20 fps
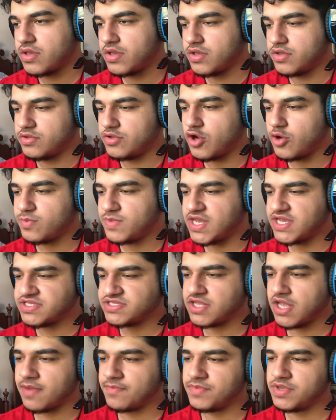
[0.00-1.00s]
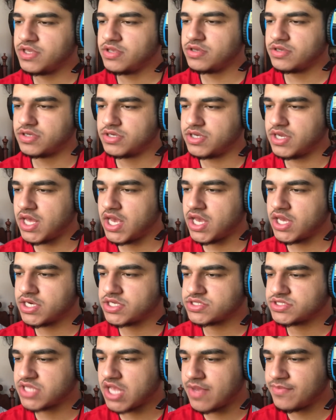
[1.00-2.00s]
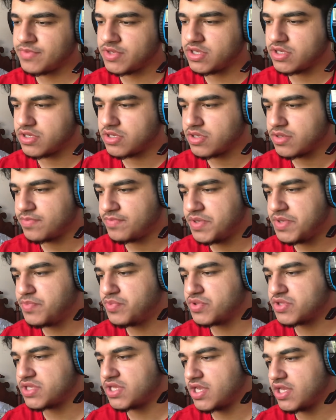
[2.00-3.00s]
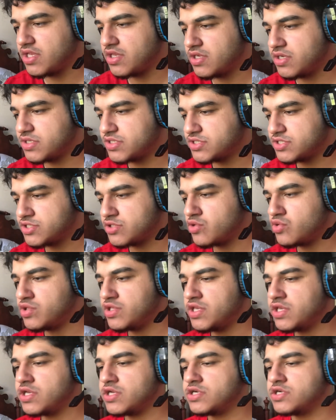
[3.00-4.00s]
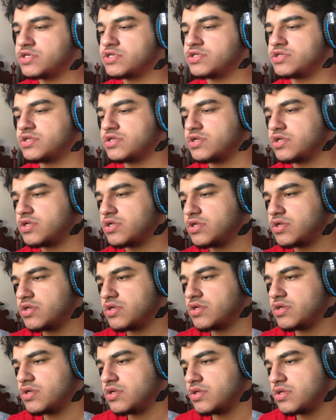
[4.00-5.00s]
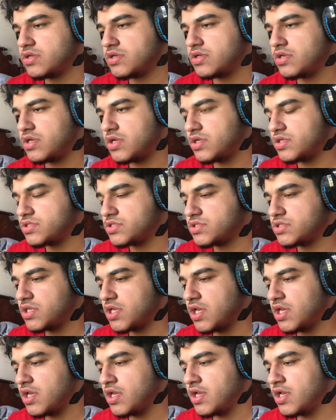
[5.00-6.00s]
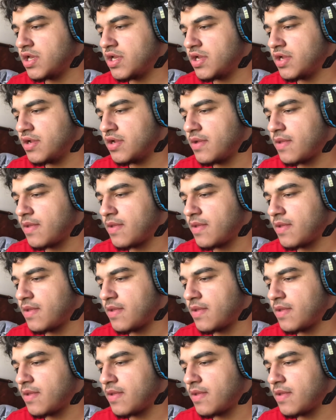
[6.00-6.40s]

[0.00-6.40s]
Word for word: Nope, that's not me. That is not me. People think you're two years. You know what I'm saying?